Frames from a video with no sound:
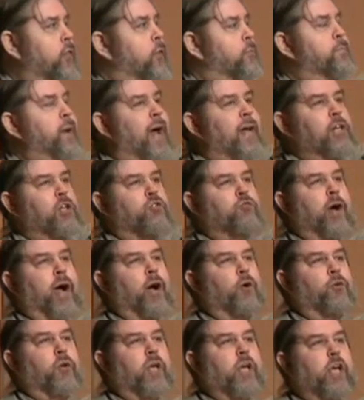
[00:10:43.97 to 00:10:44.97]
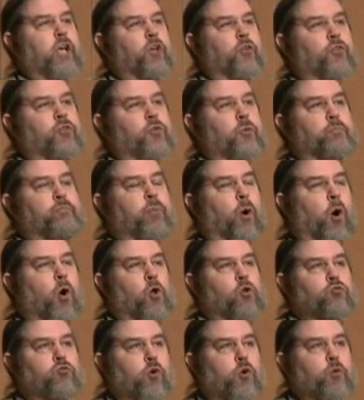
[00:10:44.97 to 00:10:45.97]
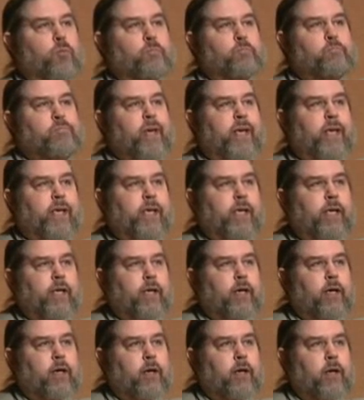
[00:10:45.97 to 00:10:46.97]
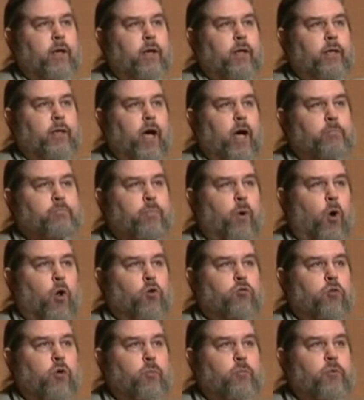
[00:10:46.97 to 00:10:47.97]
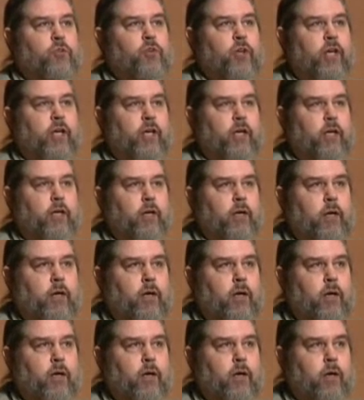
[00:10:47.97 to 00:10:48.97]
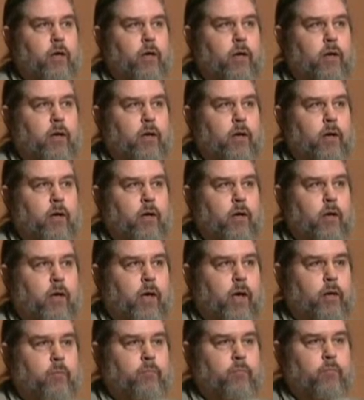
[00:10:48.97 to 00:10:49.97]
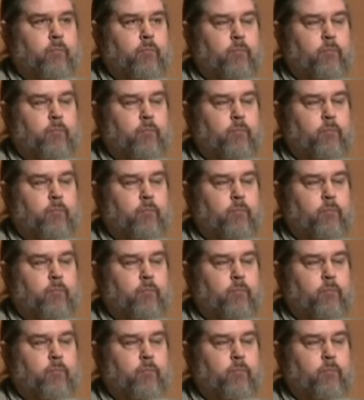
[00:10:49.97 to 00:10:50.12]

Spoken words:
The battleground is ballroom B, not ballroom D. Okay?